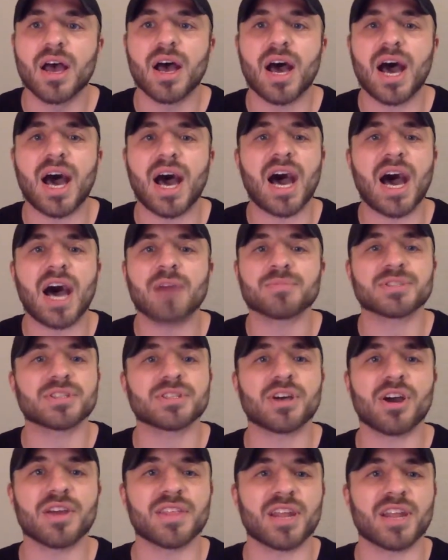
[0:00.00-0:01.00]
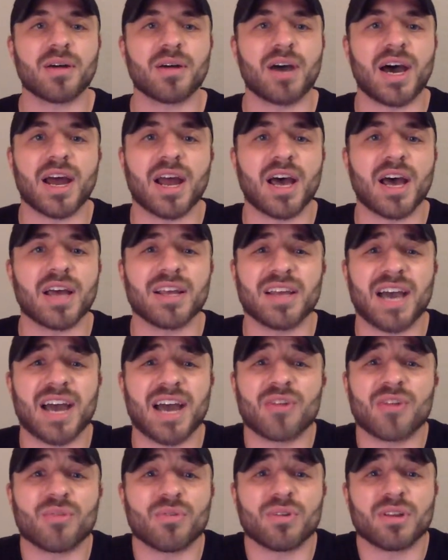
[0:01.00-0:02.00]
I'm sorry that I
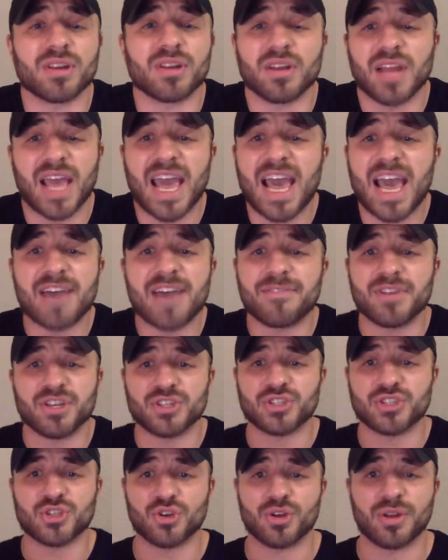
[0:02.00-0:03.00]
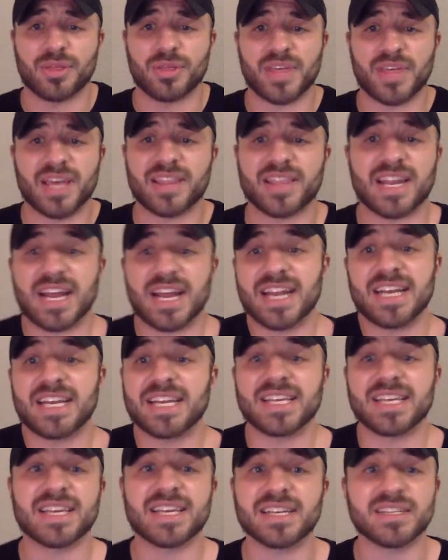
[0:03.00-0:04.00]
don't have a certain thing that I need
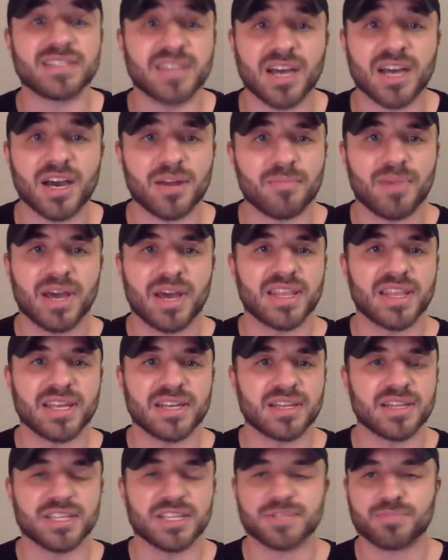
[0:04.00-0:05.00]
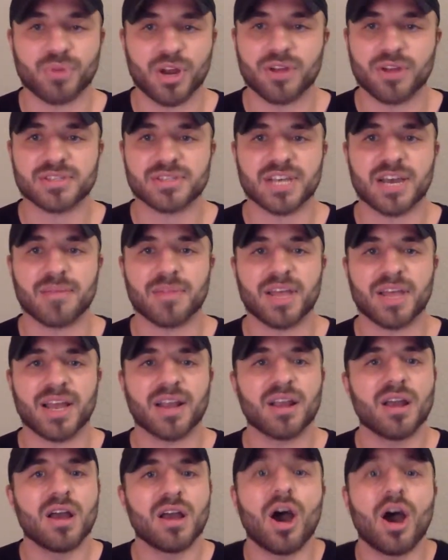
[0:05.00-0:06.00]
to get done by the end of this prayer time. Like
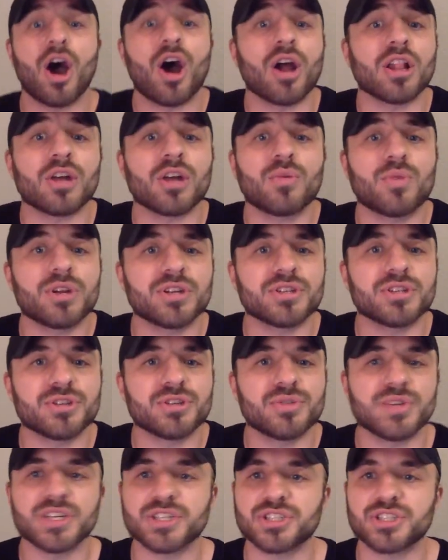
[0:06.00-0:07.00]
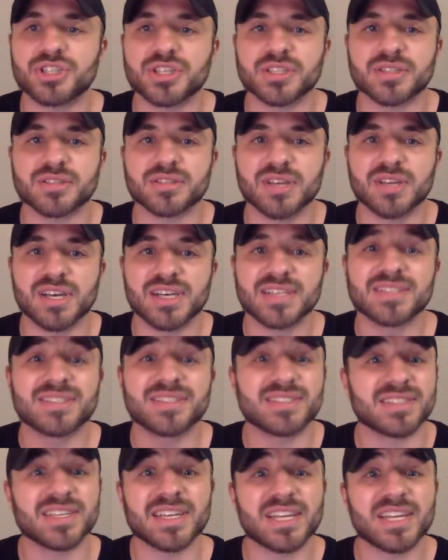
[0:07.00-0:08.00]
all I want to do is just
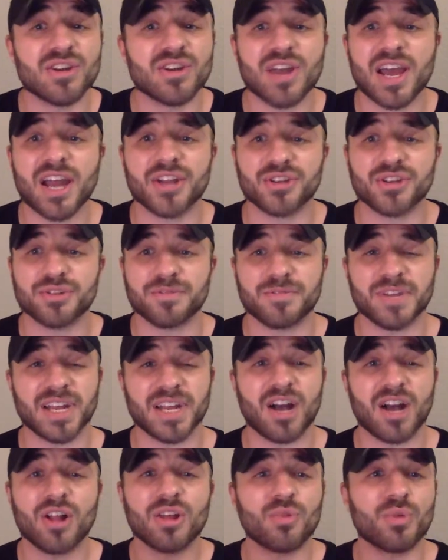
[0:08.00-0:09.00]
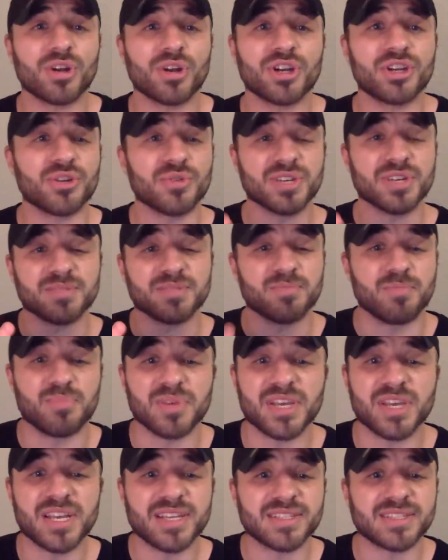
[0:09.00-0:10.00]
sit here at your feet. All I want to do is
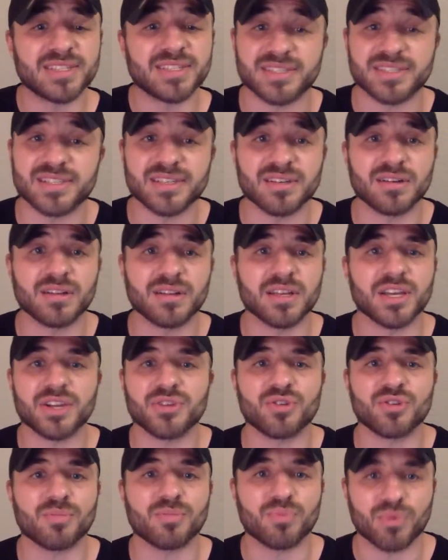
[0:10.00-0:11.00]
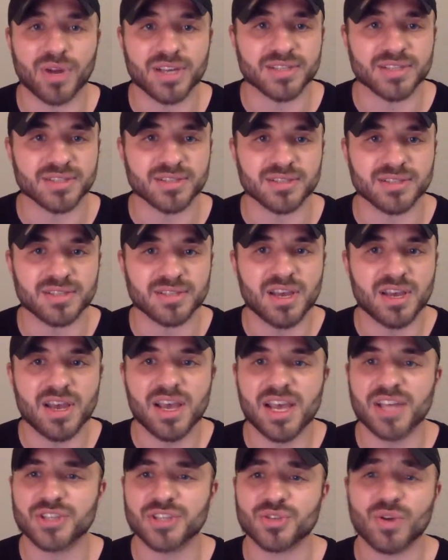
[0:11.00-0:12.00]
be still in your presence.
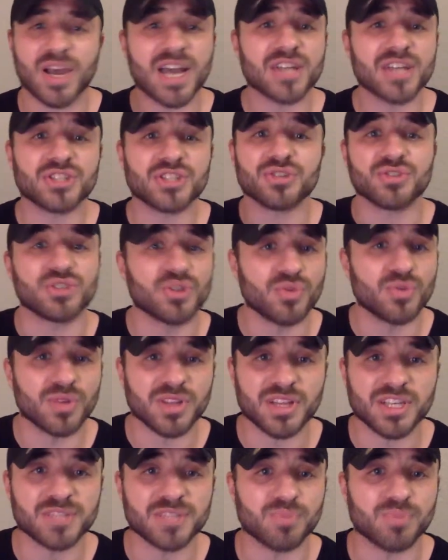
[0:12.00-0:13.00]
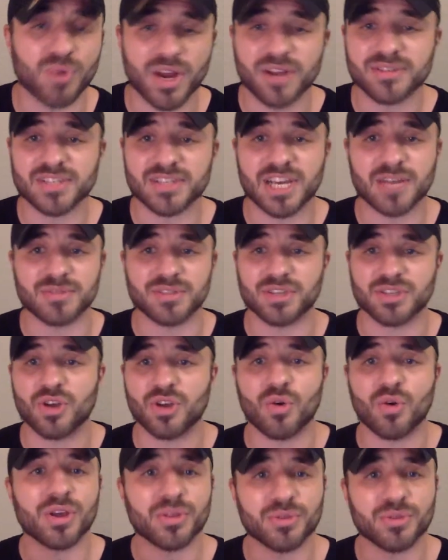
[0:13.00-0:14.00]
And so as you're doing these prayer times and
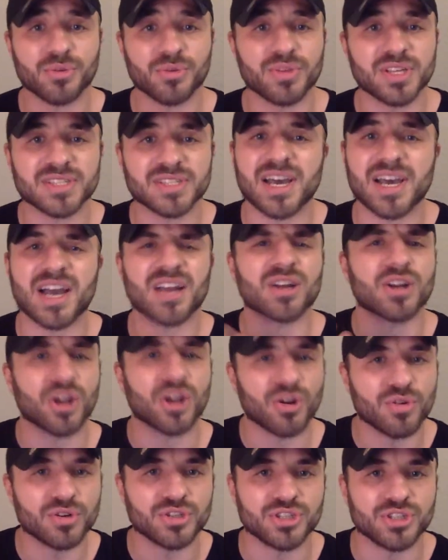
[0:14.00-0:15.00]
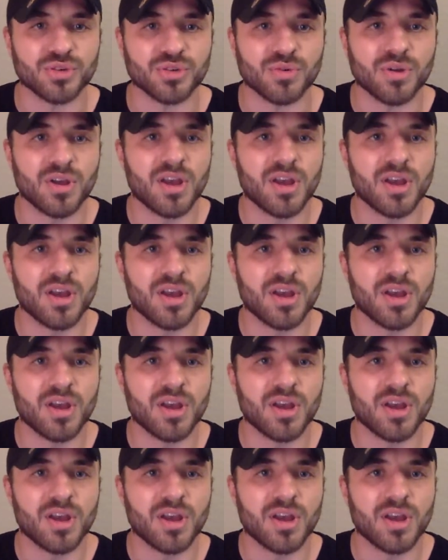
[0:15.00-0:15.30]
going through this, I encourage you,